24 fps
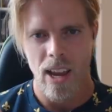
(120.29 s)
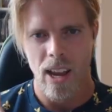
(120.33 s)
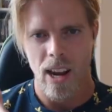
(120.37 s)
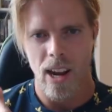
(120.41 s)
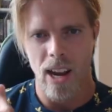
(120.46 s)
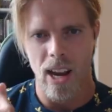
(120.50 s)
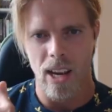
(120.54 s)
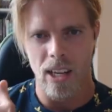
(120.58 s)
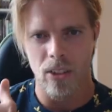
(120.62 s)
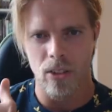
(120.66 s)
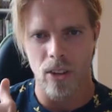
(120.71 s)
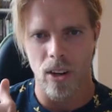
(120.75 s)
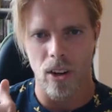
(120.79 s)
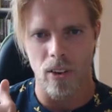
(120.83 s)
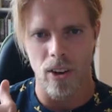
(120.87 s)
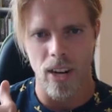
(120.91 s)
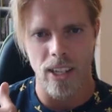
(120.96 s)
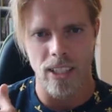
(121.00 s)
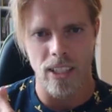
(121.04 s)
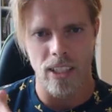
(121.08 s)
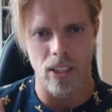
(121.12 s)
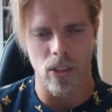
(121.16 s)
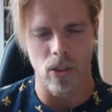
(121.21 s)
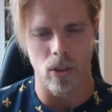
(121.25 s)
lateral
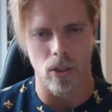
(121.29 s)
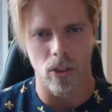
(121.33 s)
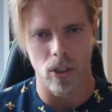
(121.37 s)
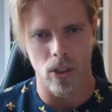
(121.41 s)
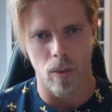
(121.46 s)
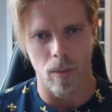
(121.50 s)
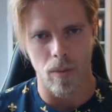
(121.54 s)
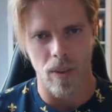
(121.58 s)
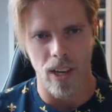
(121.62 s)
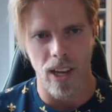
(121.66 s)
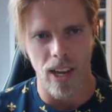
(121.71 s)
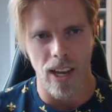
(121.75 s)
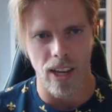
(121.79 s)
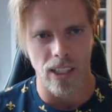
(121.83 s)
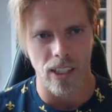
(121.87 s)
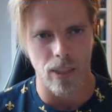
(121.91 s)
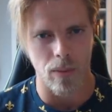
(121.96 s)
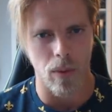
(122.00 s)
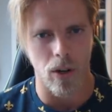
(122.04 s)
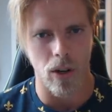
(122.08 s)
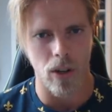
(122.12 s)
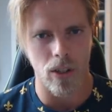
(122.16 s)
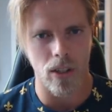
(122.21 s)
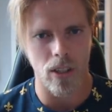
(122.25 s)
raises or something else,
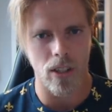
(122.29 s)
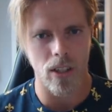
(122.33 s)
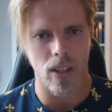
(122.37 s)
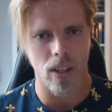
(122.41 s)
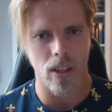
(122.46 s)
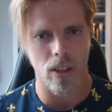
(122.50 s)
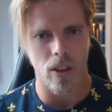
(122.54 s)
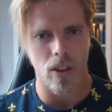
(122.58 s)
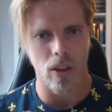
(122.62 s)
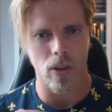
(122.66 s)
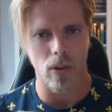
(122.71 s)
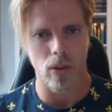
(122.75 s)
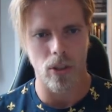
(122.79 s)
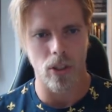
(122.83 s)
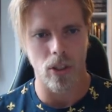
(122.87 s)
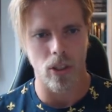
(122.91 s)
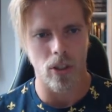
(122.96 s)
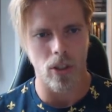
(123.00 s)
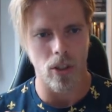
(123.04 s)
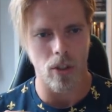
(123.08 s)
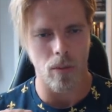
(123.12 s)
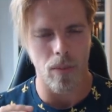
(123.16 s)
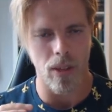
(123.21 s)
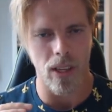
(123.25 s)
but those
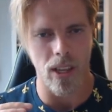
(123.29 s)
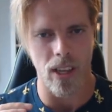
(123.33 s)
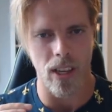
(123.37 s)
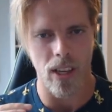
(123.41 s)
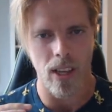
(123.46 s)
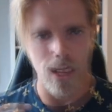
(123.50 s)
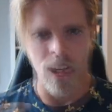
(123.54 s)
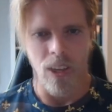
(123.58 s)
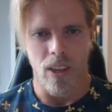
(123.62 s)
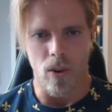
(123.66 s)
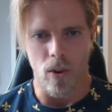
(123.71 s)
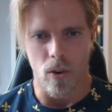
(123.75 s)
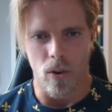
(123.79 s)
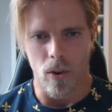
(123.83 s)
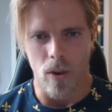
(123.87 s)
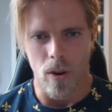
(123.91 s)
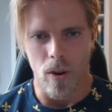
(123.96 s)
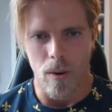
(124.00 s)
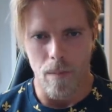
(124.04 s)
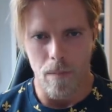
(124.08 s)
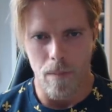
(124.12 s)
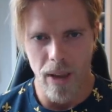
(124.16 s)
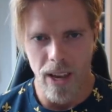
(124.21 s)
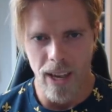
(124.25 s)
should be
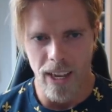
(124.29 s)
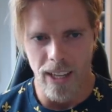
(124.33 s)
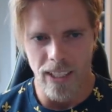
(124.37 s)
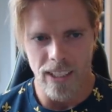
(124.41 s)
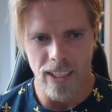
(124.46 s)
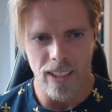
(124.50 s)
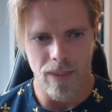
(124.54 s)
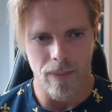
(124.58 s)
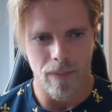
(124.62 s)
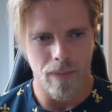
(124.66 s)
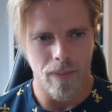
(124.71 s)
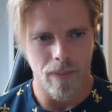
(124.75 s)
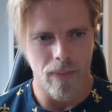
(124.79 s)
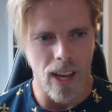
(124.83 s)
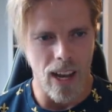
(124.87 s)
your base.